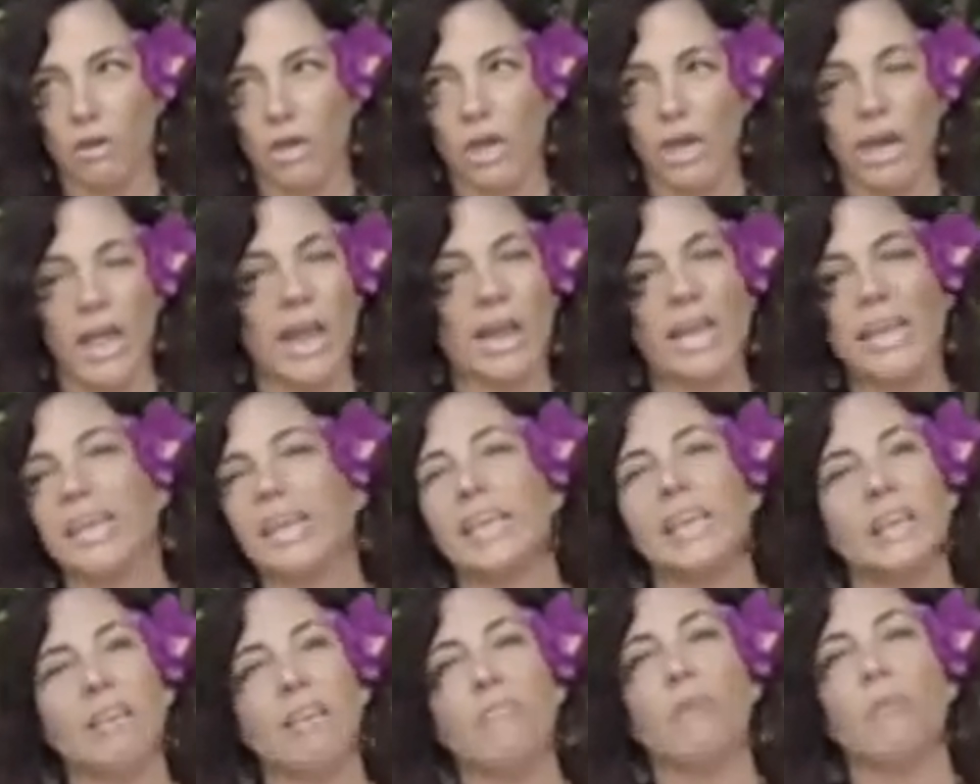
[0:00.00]
at any
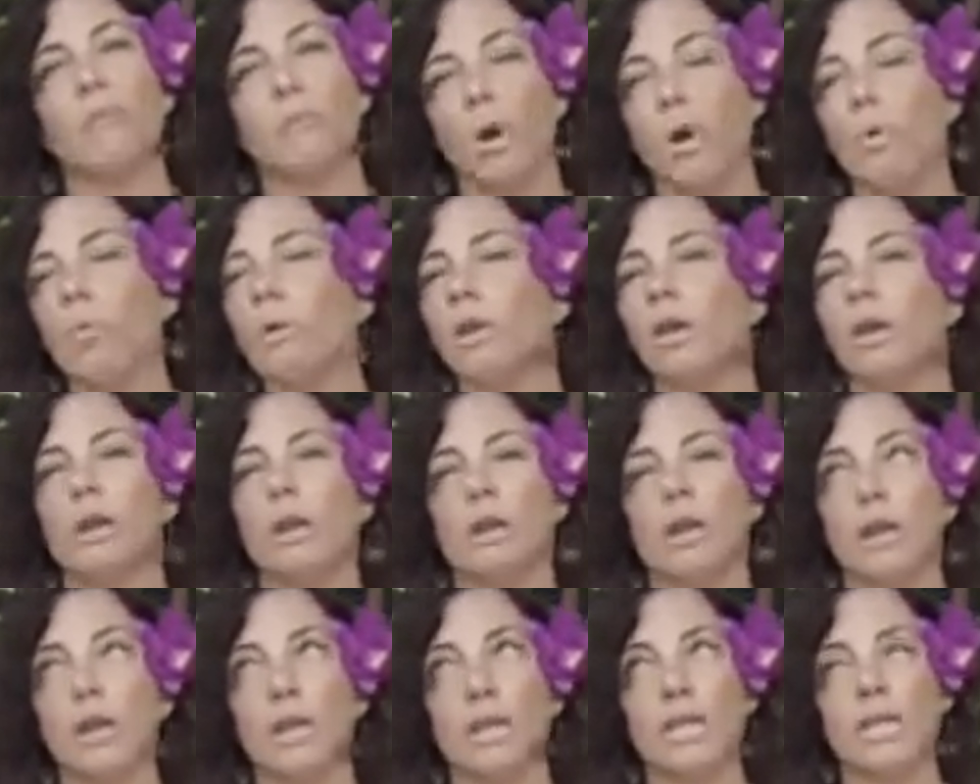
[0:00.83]
given
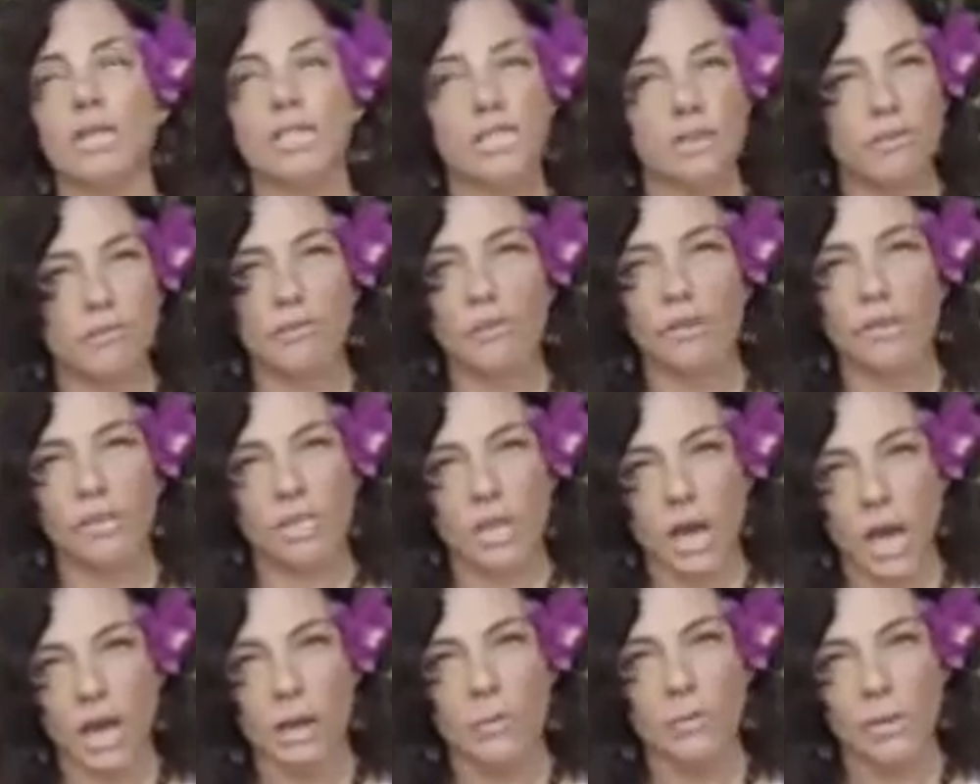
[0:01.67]
moment, at any different
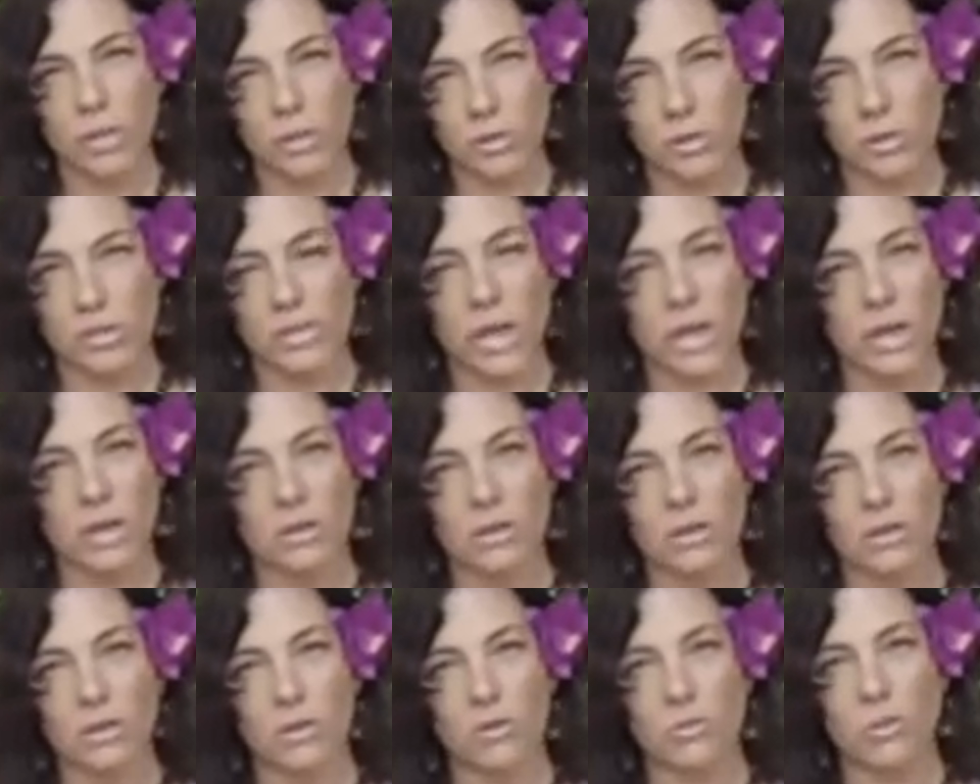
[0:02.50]
time in your
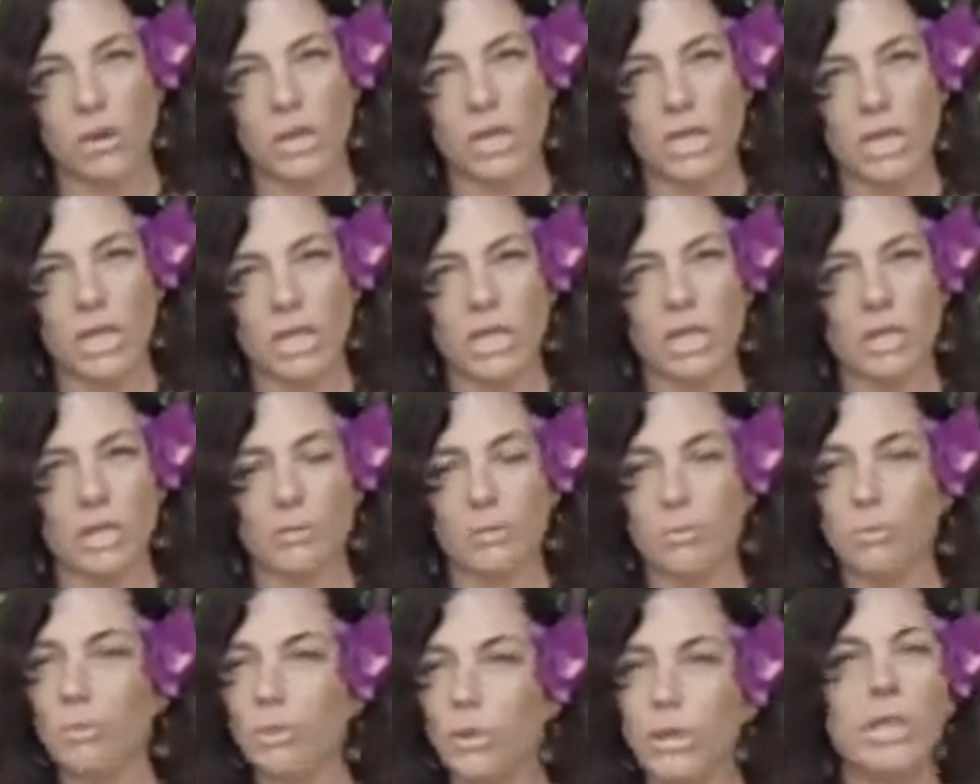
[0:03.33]
cycle, you may need a
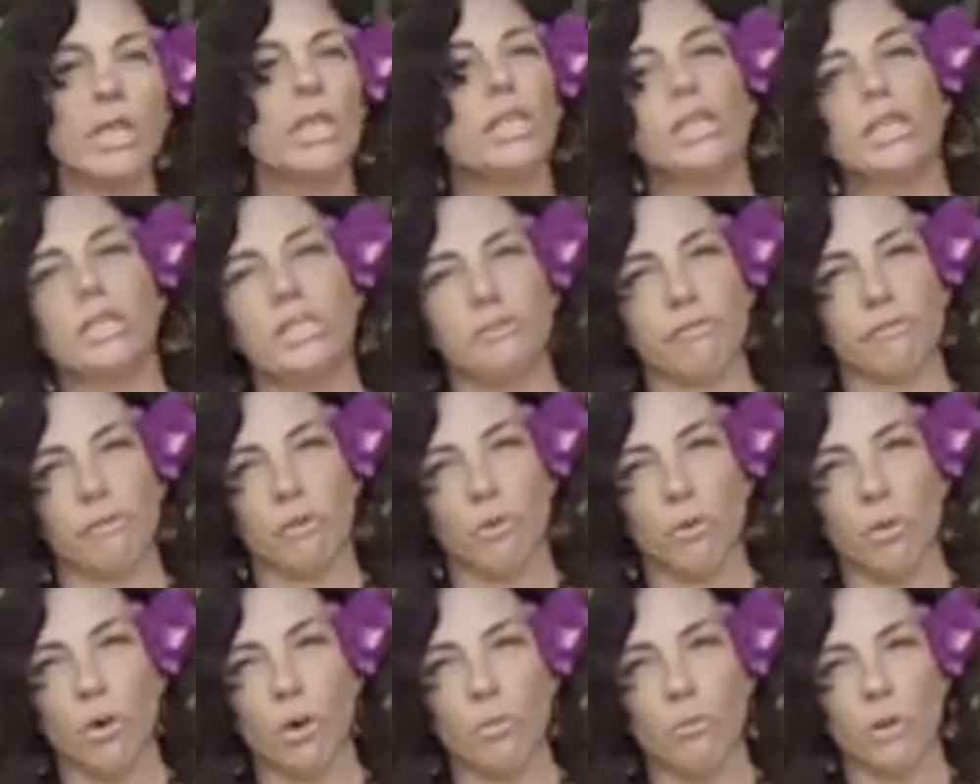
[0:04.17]
completely
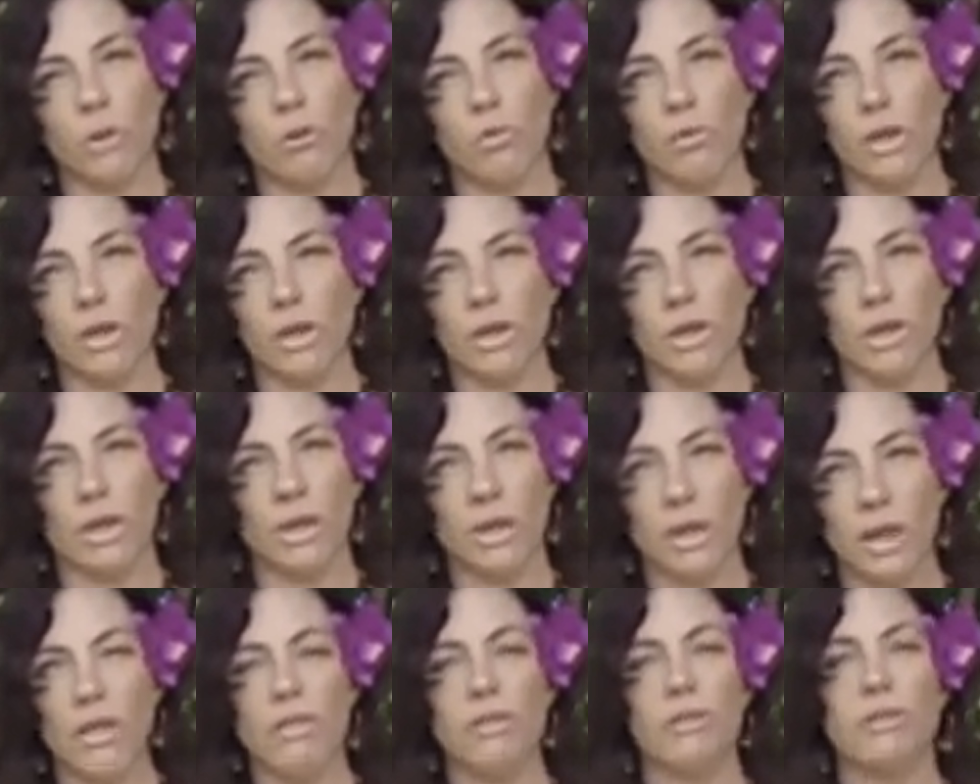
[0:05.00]
different hormone than at
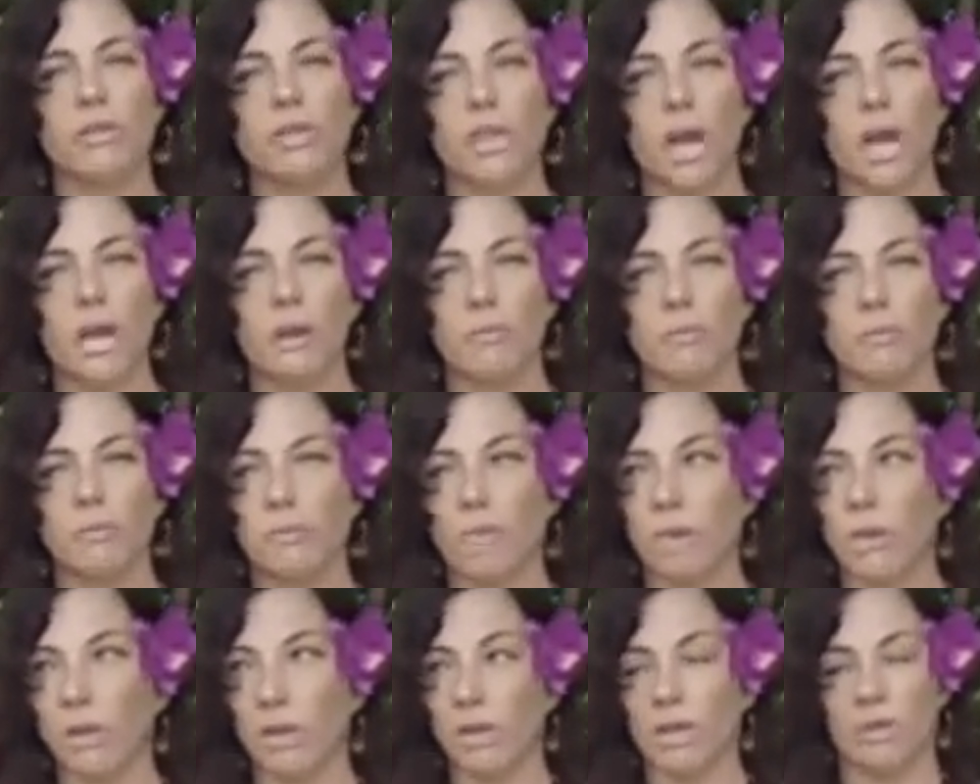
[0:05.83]
another time
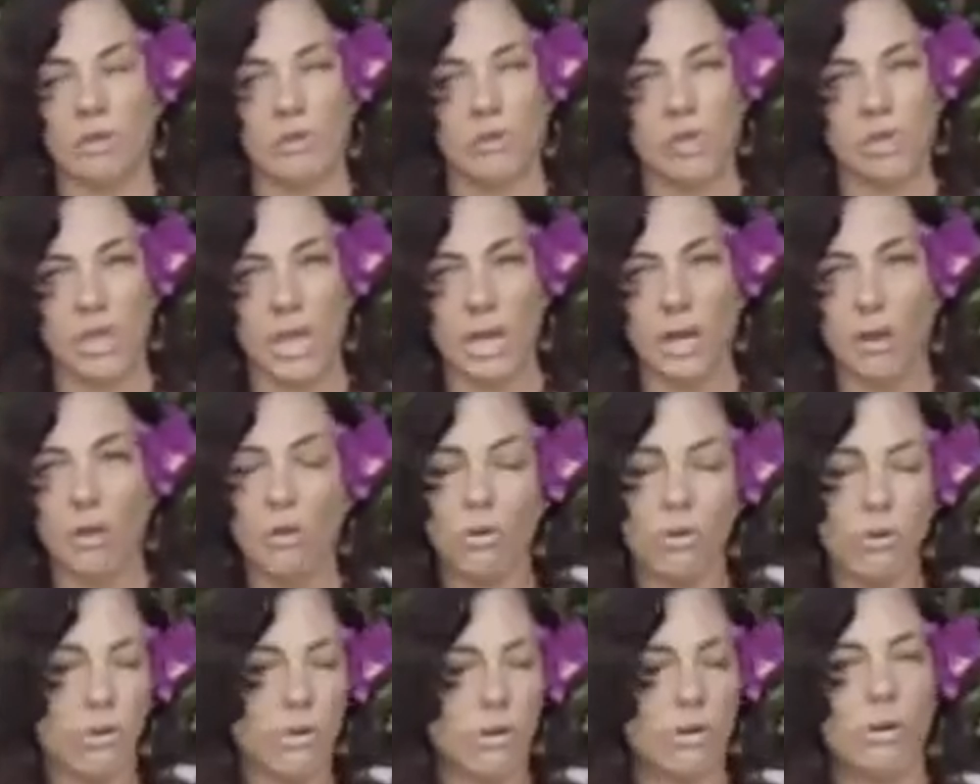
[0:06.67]
in your
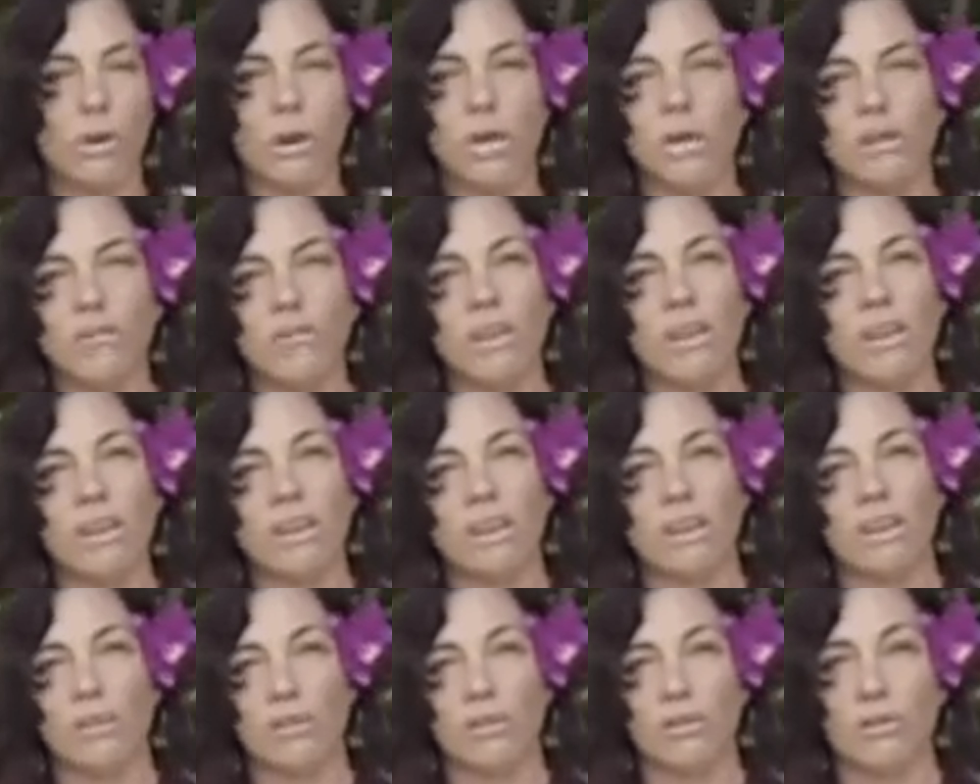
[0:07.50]
cycle, or even
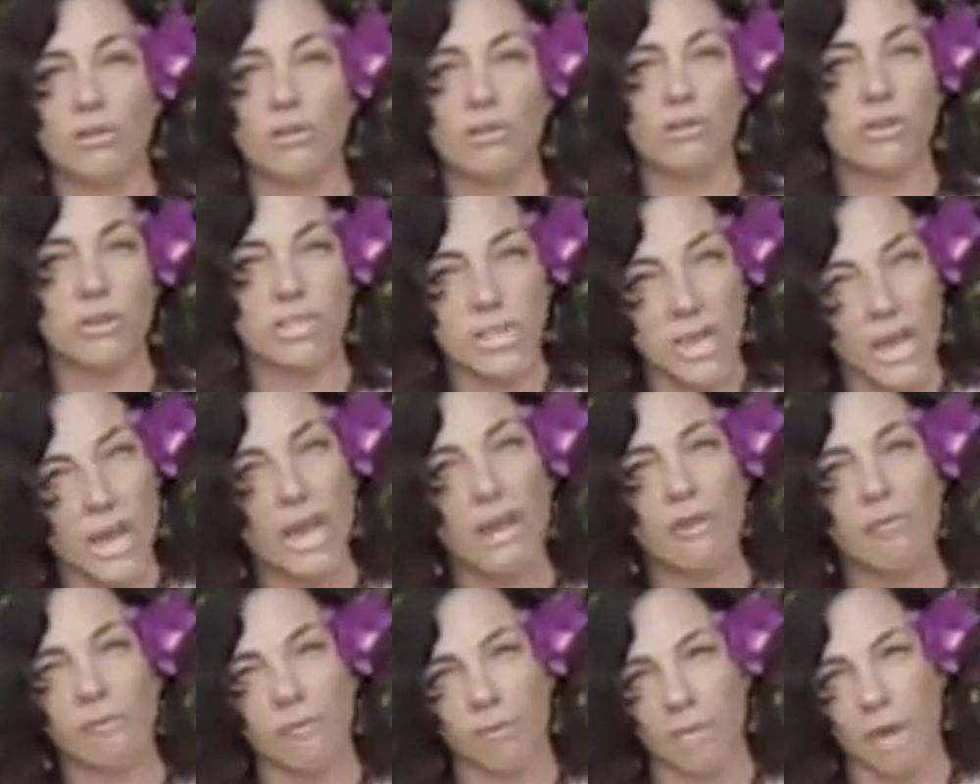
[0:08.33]
in your
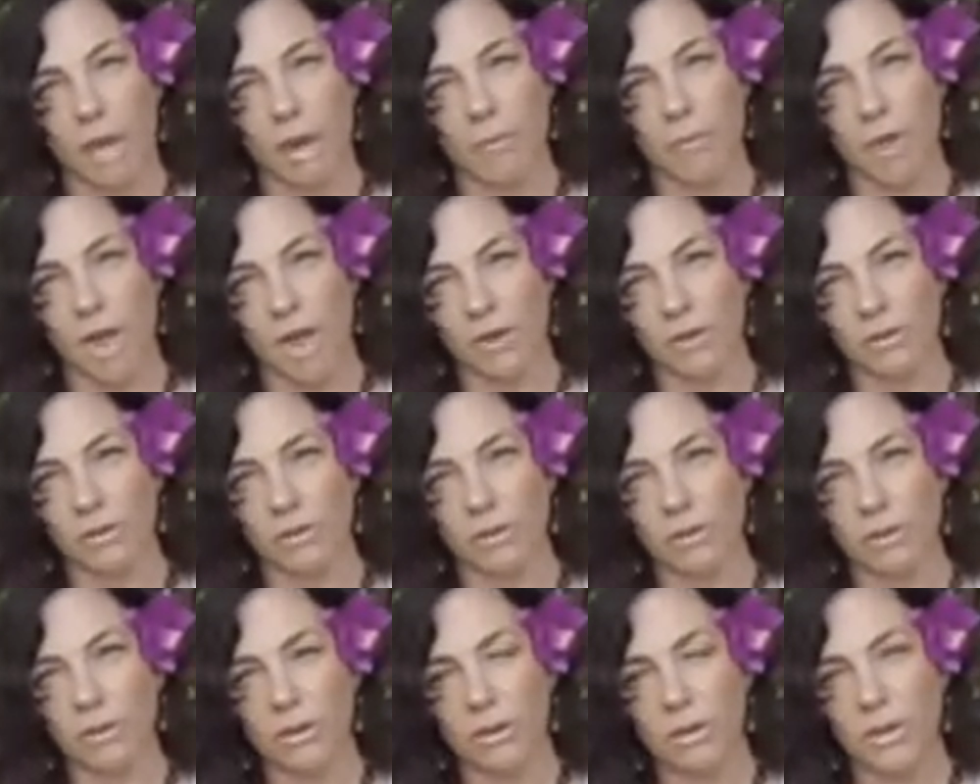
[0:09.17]
day for that
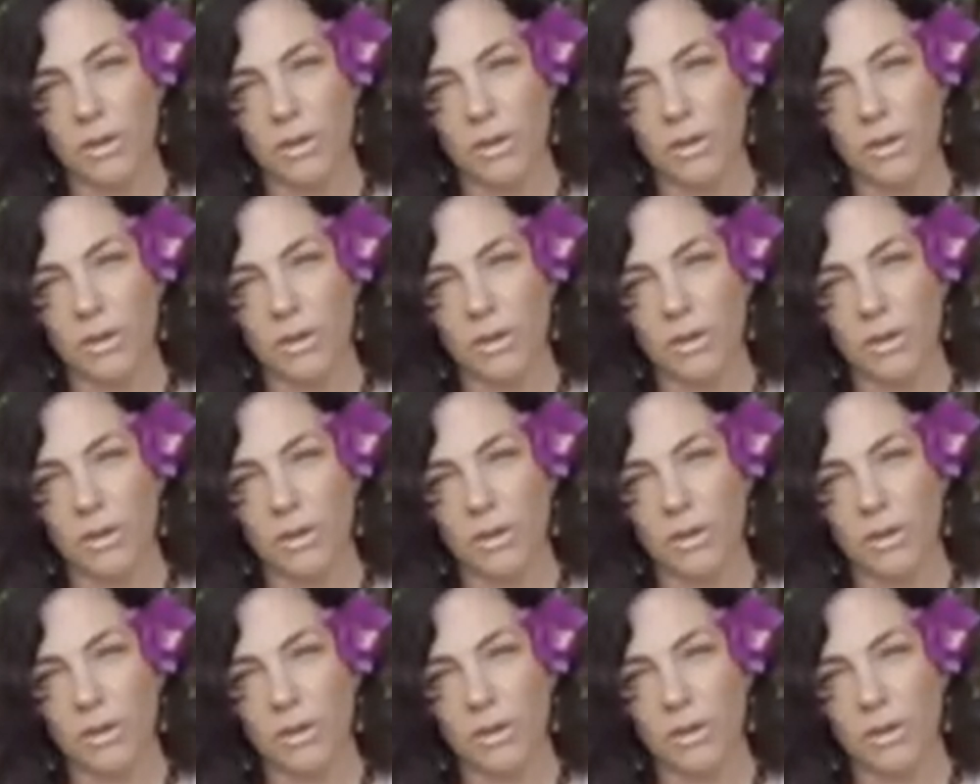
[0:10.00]
matter.